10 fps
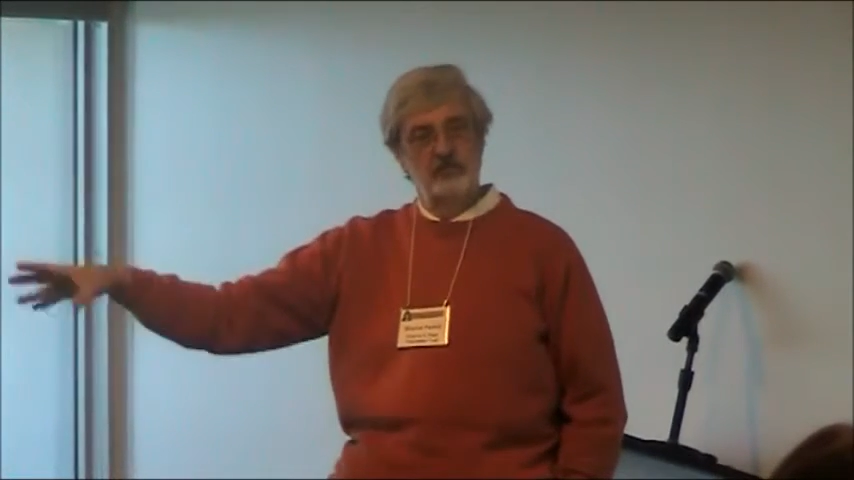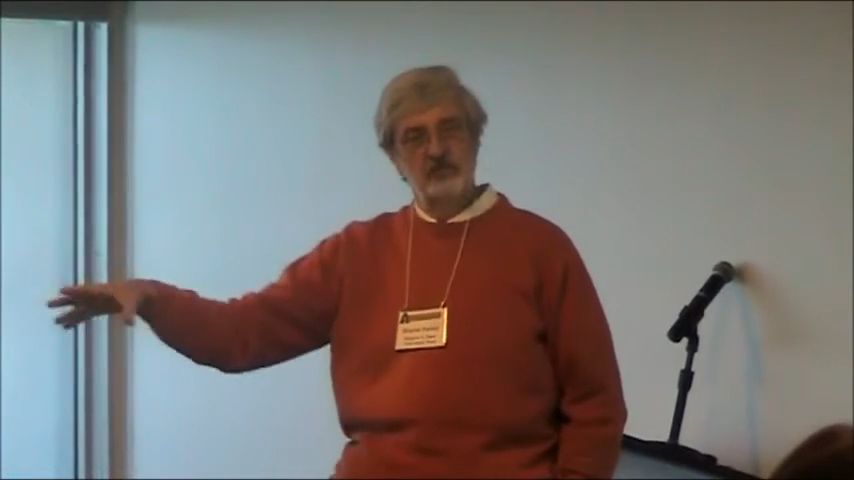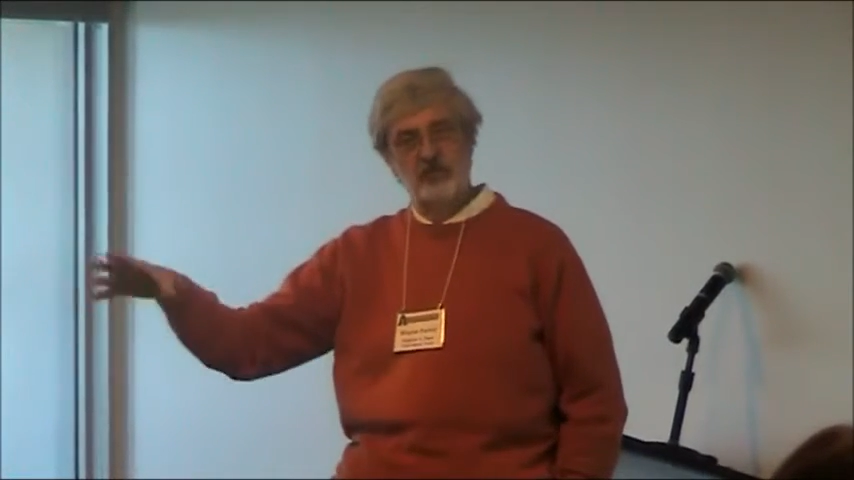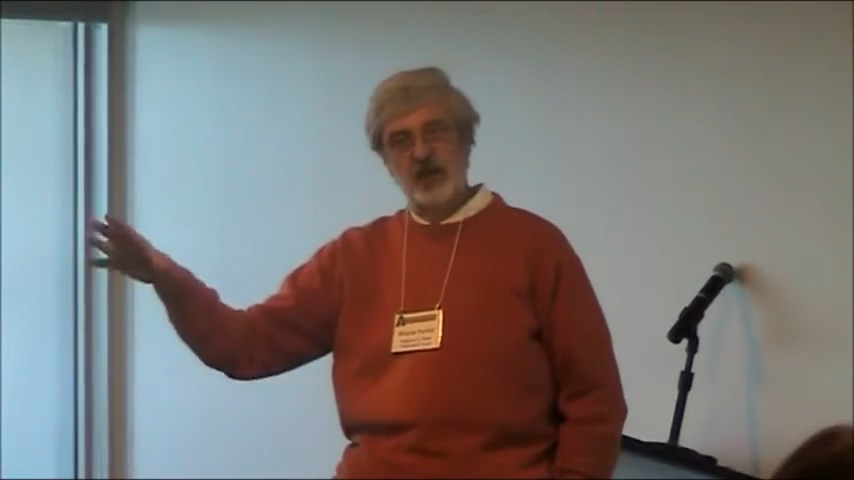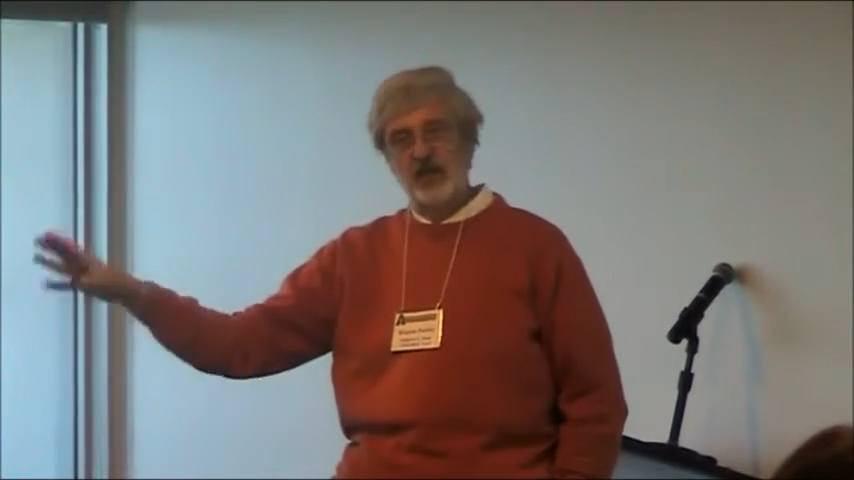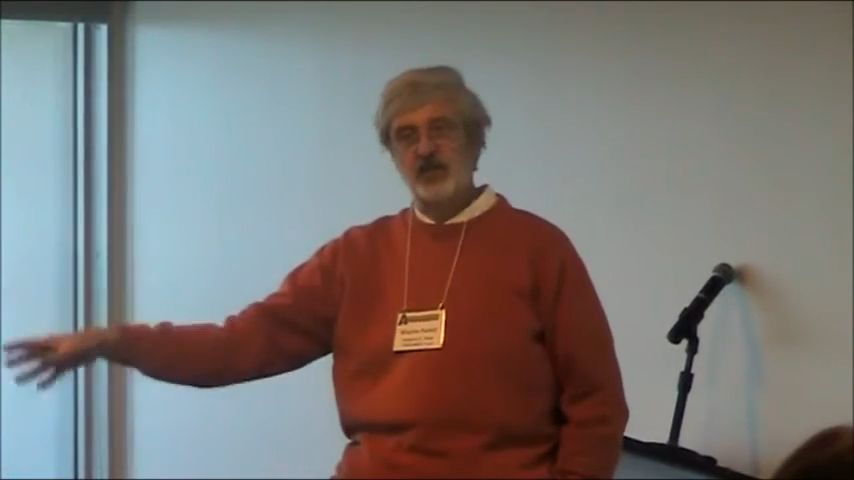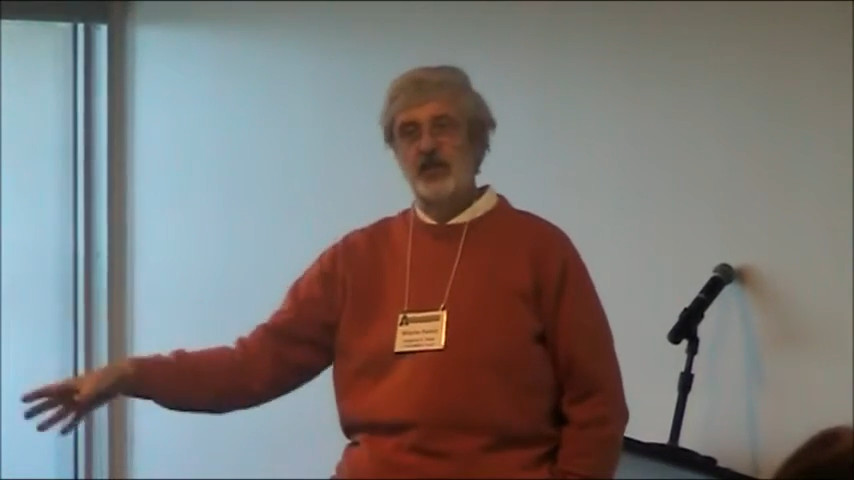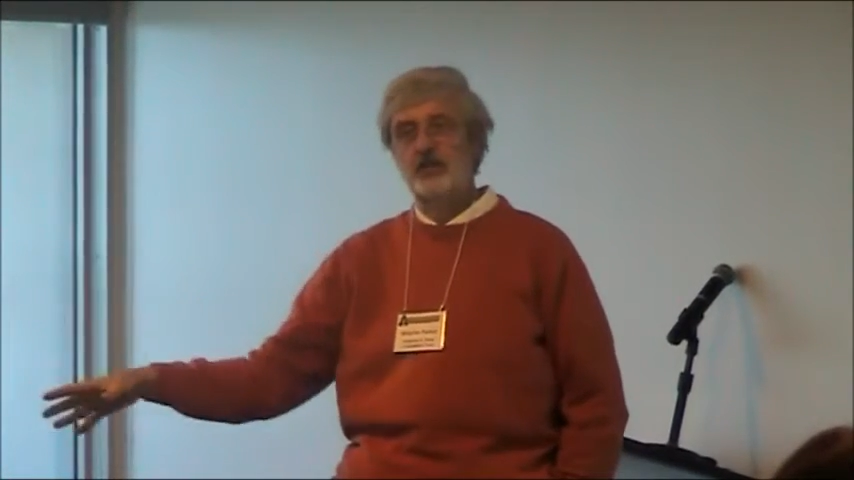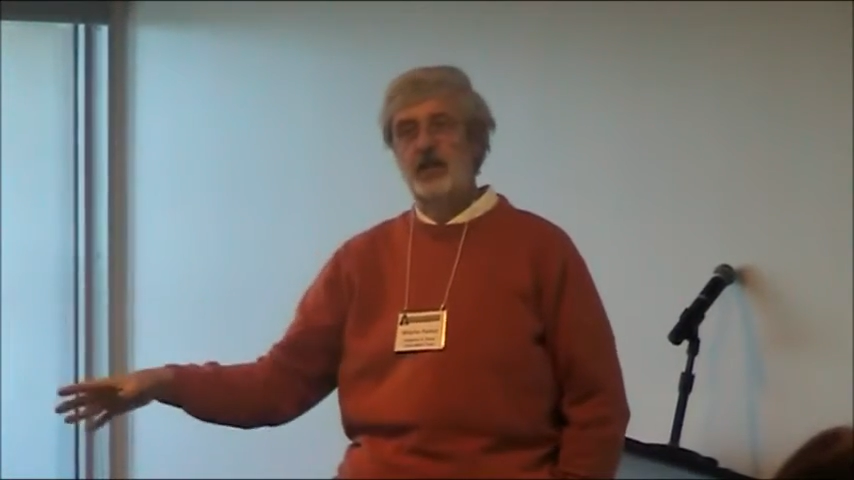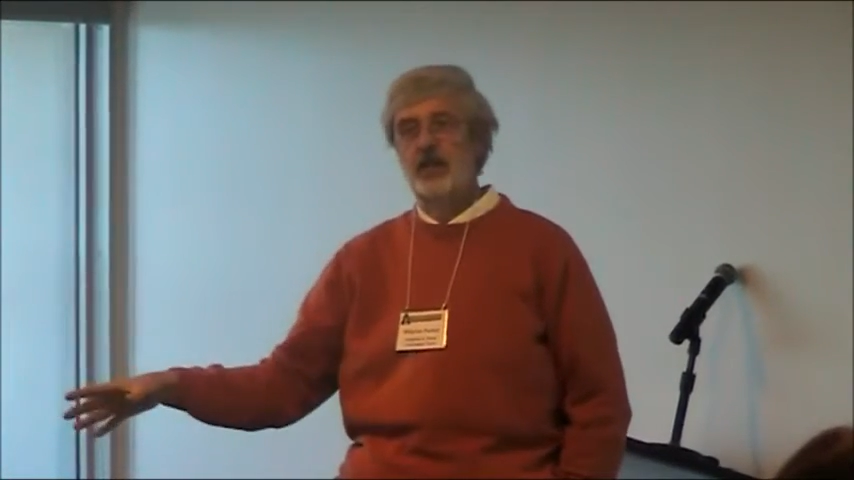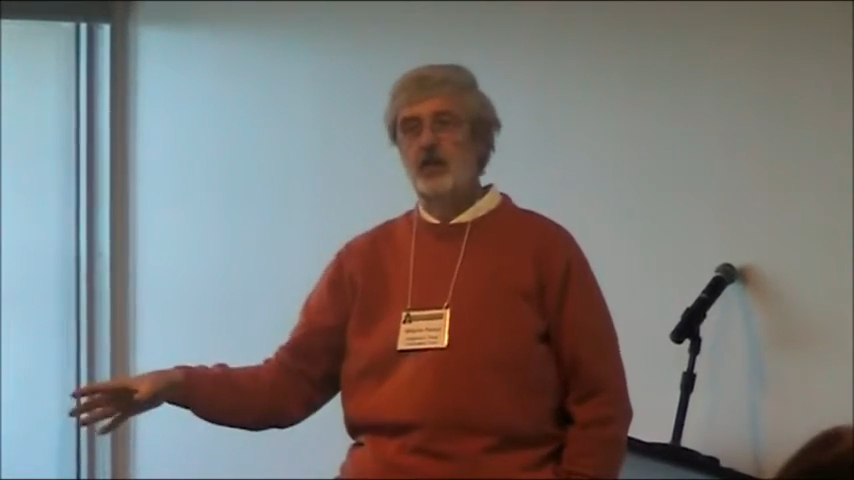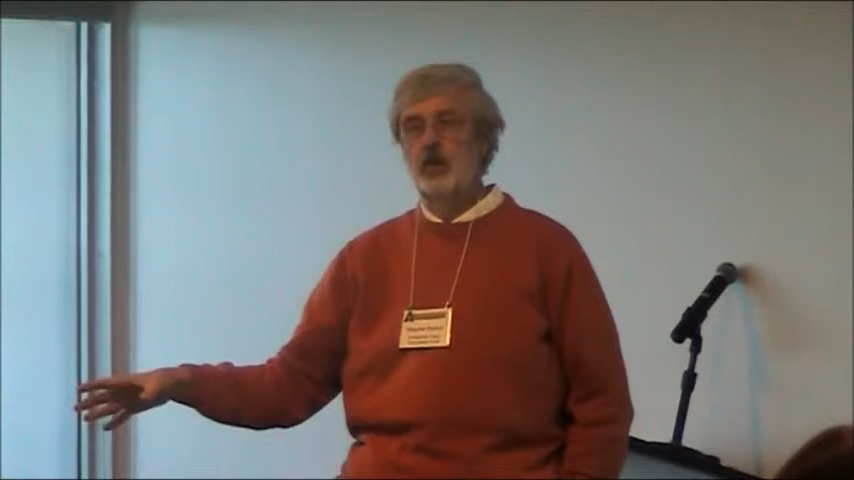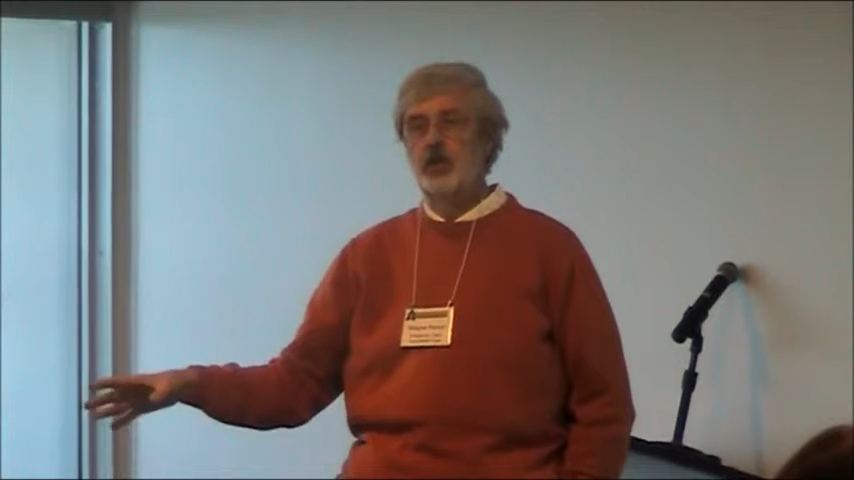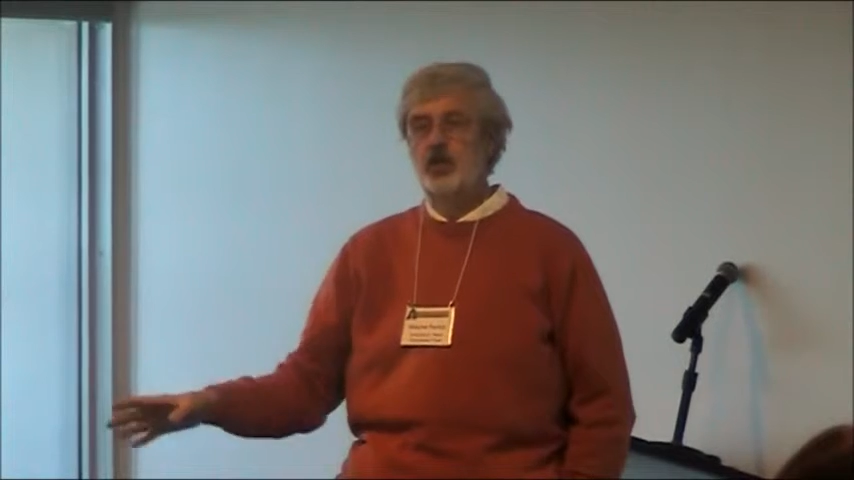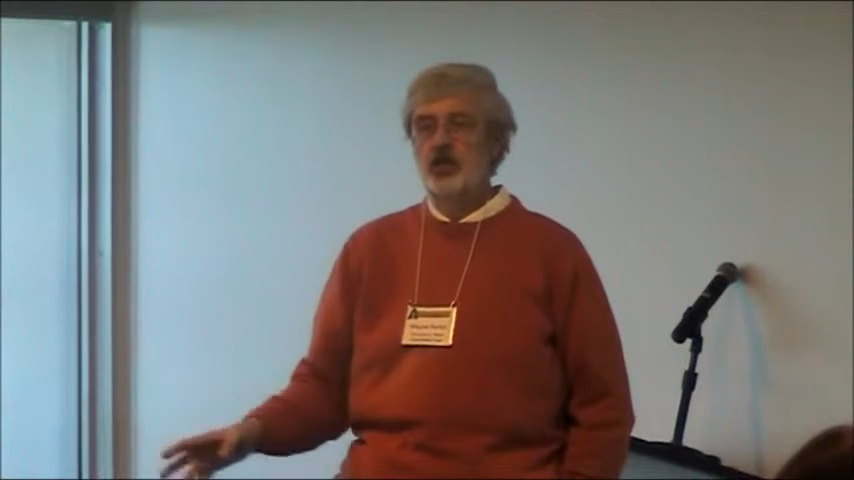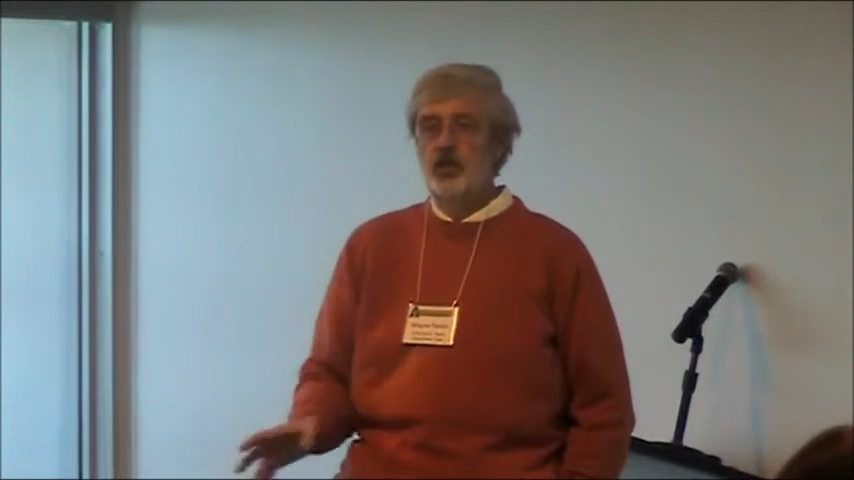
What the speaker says: fancy evaluation to